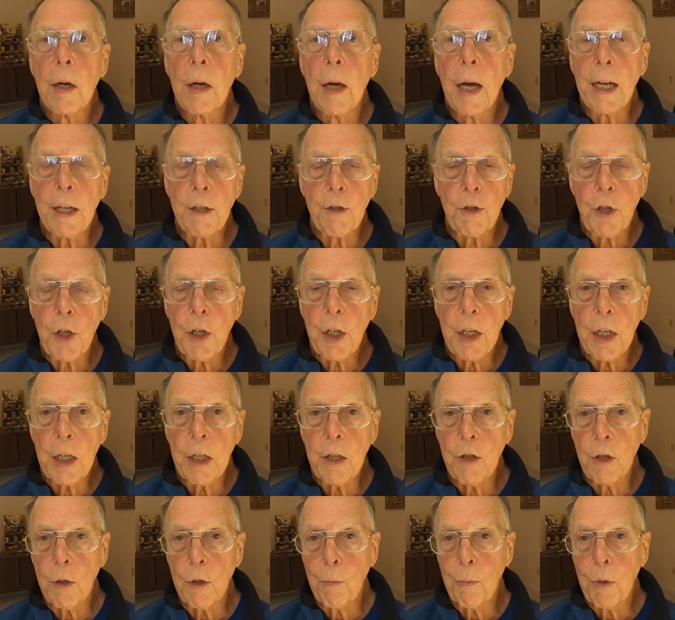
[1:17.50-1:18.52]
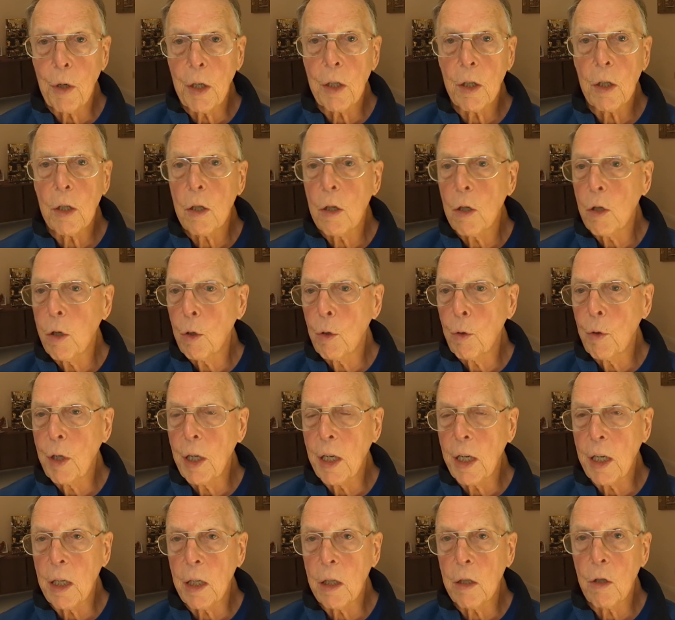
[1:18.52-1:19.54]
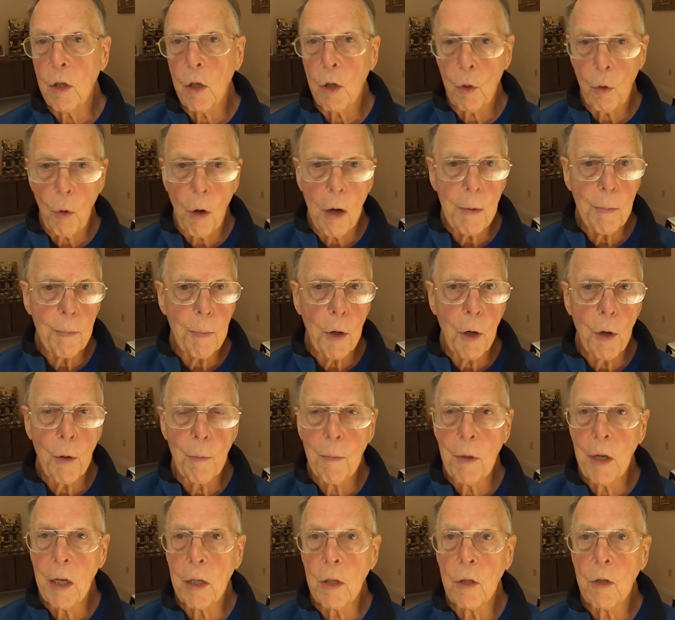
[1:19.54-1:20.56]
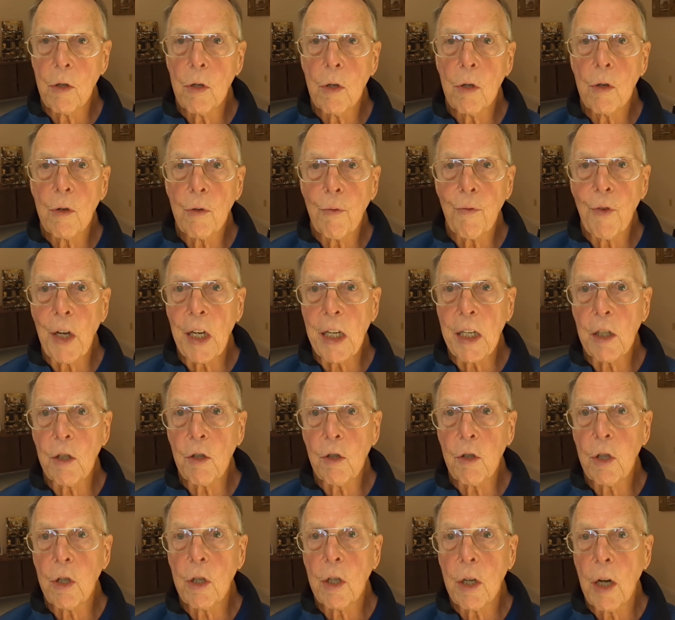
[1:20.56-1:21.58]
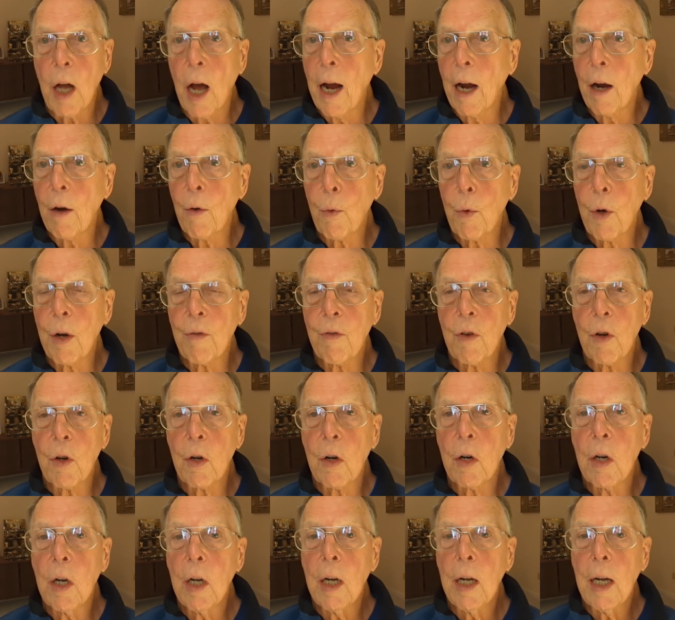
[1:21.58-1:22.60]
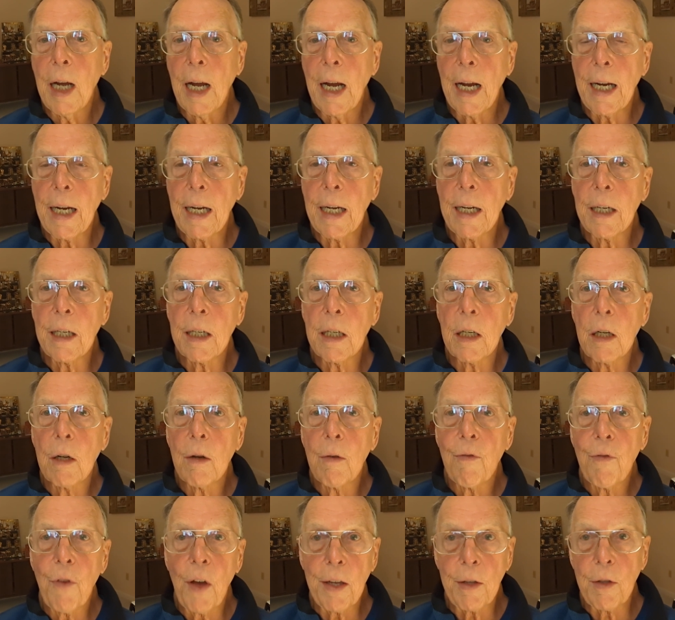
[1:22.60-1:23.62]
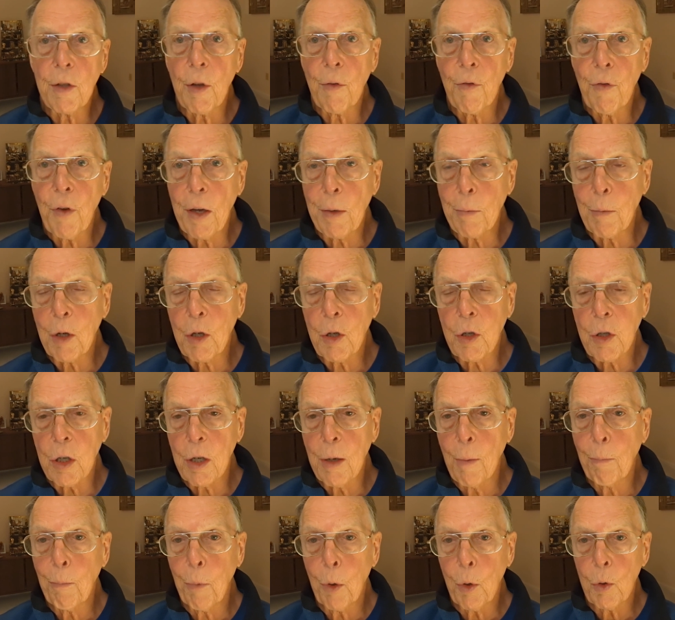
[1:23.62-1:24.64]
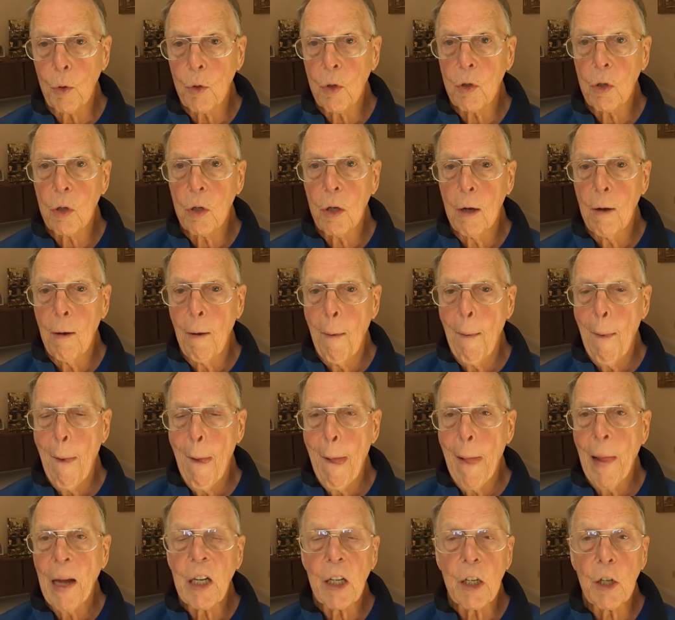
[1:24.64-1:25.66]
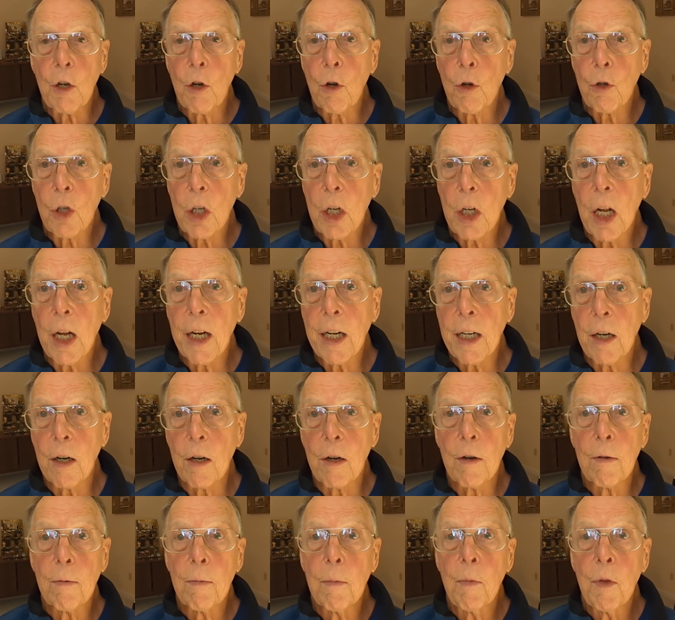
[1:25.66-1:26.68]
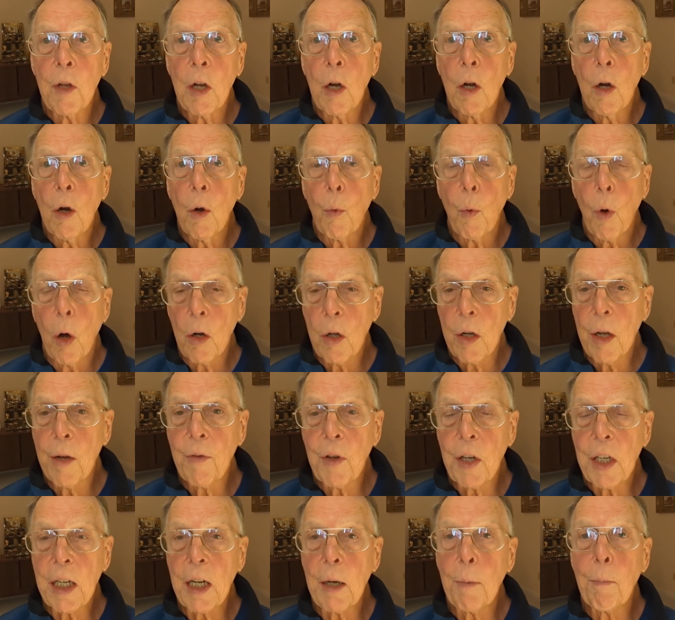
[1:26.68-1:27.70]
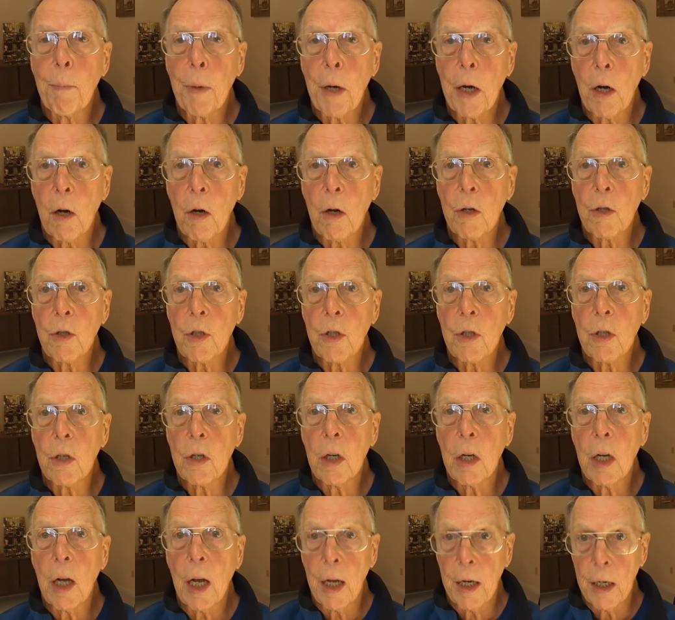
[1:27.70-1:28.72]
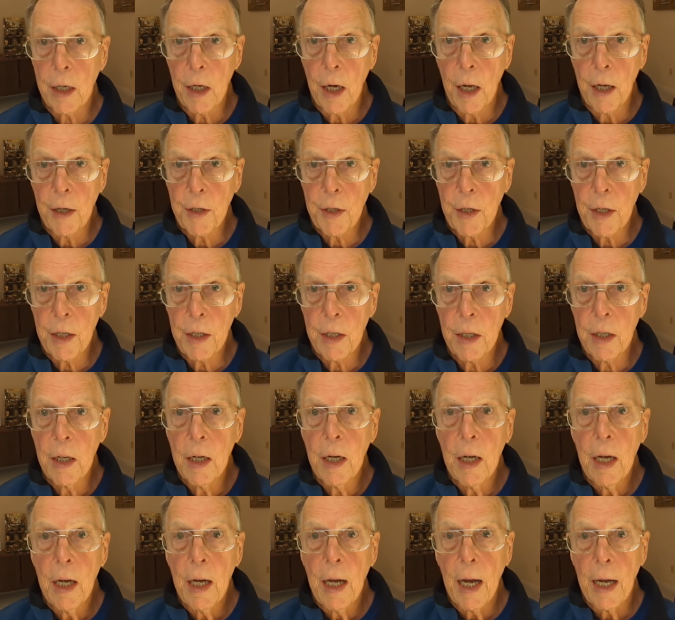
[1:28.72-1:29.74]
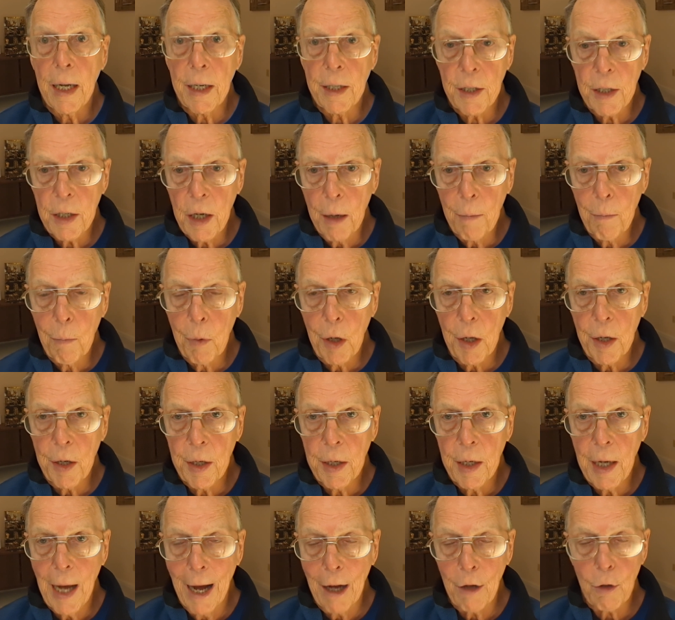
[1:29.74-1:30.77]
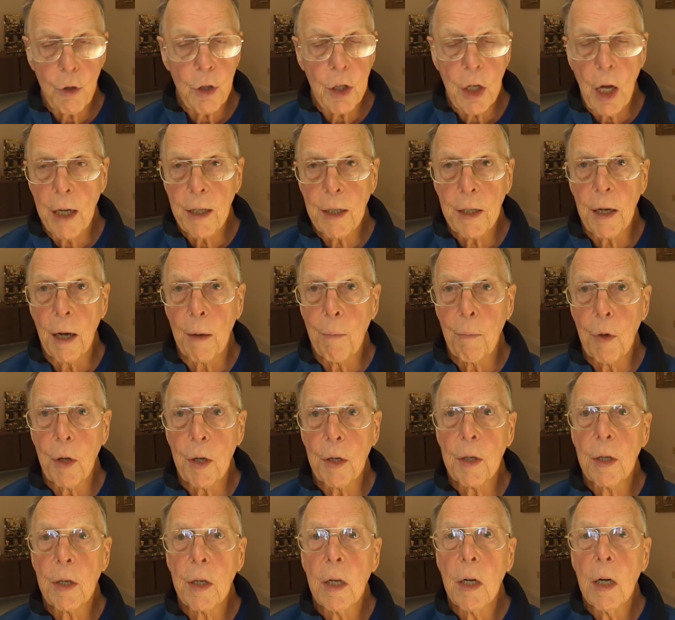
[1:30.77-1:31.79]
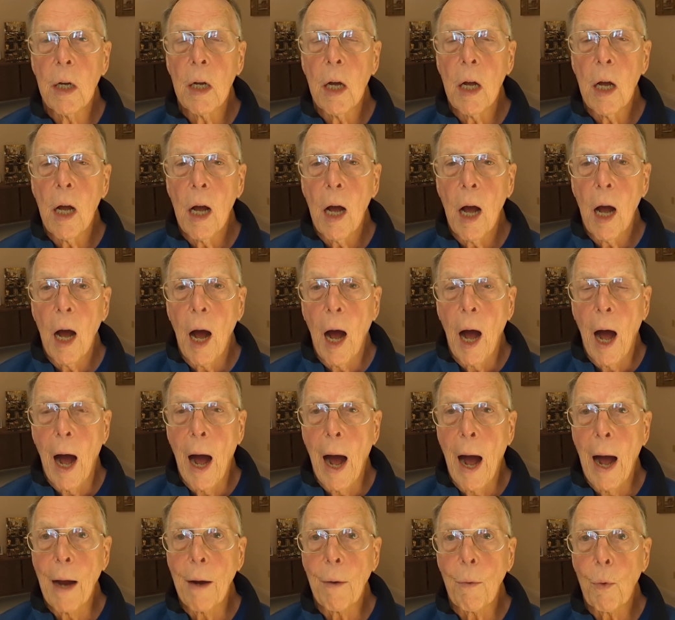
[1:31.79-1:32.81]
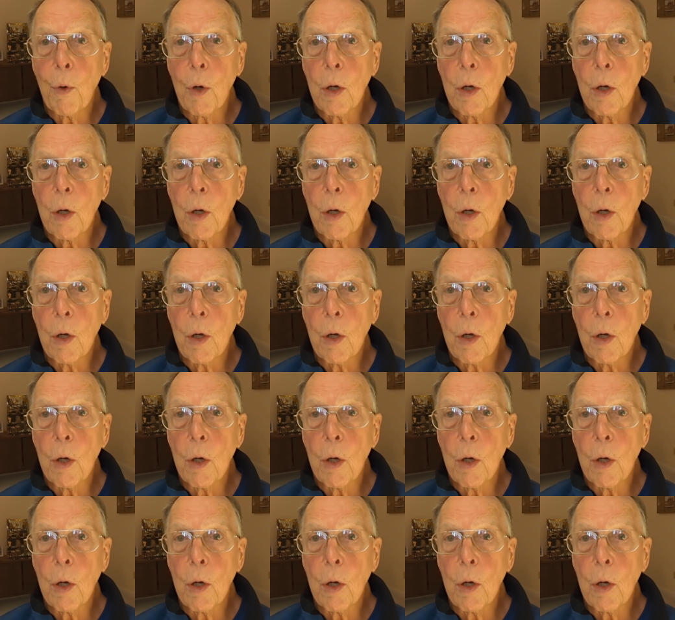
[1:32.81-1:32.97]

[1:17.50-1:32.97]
ancient Egypt, including the Great Pyramid, Sphinx, Nile River, and the famous symbols. Years later, while living in Paris and London and Dublin, outside Dublin, I